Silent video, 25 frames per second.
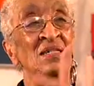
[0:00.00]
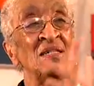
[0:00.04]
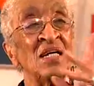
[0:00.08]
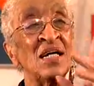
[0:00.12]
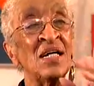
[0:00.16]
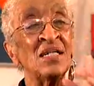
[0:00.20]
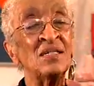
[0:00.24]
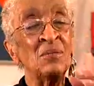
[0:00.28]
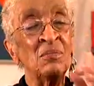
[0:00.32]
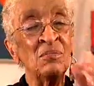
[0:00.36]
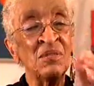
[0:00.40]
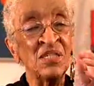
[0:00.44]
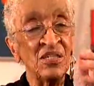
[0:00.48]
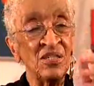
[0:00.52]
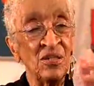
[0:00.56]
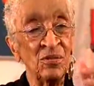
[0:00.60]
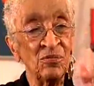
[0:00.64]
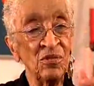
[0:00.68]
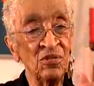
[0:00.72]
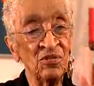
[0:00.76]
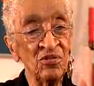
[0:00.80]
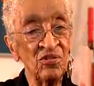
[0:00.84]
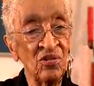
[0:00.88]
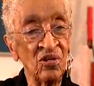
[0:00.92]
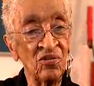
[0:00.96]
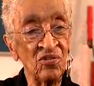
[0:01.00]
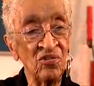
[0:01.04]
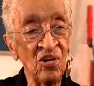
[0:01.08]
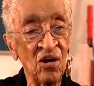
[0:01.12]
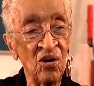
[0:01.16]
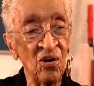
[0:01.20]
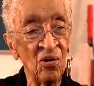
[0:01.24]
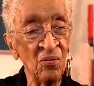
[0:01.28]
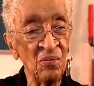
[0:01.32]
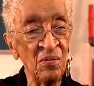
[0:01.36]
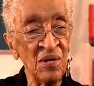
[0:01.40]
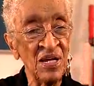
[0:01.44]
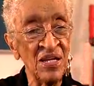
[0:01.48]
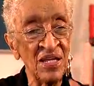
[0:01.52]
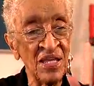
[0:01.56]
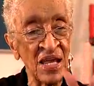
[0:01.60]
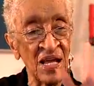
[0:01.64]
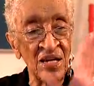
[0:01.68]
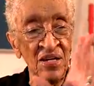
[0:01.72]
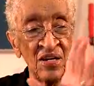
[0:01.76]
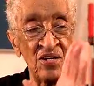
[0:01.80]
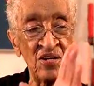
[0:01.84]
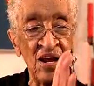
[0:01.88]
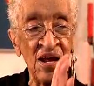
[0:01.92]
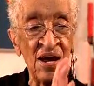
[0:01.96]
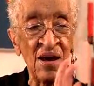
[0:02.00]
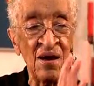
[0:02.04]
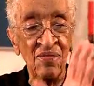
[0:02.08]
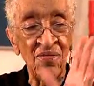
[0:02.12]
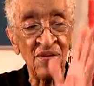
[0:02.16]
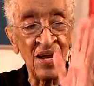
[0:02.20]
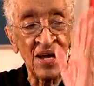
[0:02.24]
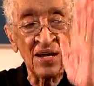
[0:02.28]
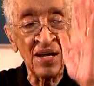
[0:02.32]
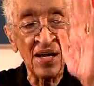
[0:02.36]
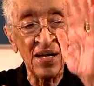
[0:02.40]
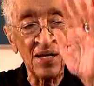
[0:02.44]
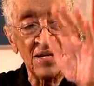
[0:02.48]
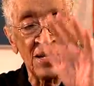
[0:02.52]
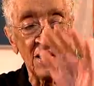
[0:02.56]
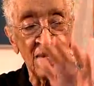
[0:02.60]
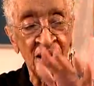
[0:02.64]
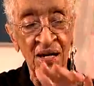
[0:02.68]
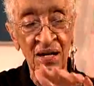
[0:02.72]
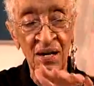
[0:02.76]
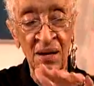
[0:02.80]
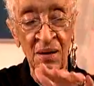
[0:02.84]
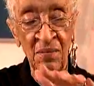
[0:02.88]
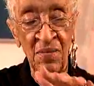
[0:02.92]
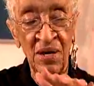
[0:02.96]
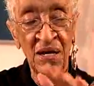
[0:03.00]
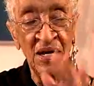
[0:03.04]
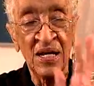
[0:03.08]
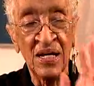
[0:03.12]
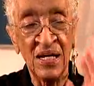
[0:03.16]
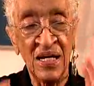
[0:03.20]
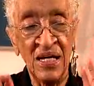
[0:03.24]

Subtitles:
As Mr. Russo told me, then after I got the clip,